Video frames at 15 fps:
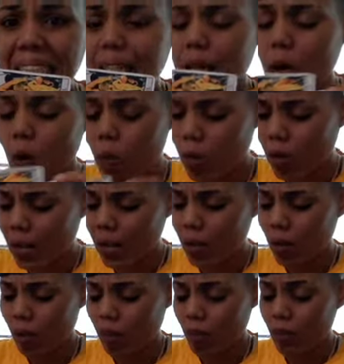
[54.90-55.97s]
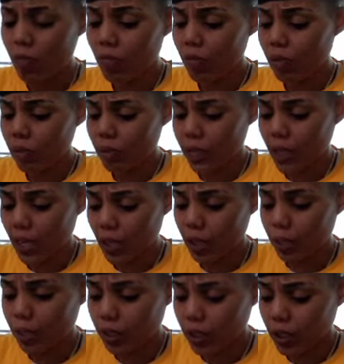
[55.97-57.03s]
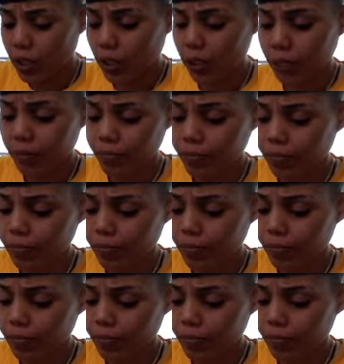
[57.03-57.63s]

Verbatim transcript: No bueno. Both of them were in the challenge position.